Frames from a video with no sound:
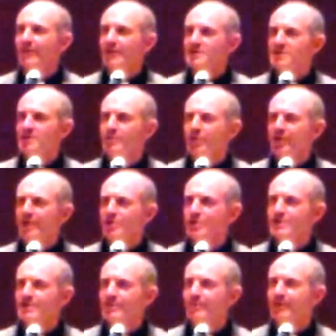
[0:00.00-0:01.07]
Those
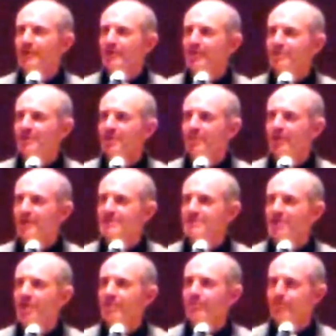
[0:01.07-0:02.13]
communications have been lifted, but
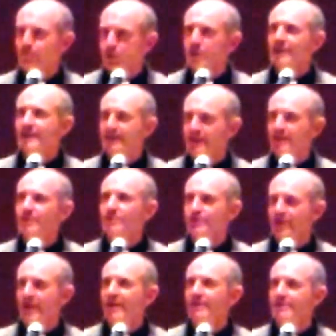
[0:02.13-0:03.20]
it's not fully healed
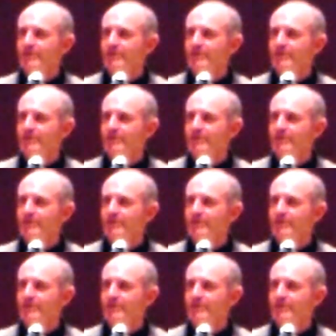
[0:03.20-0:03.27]
yet.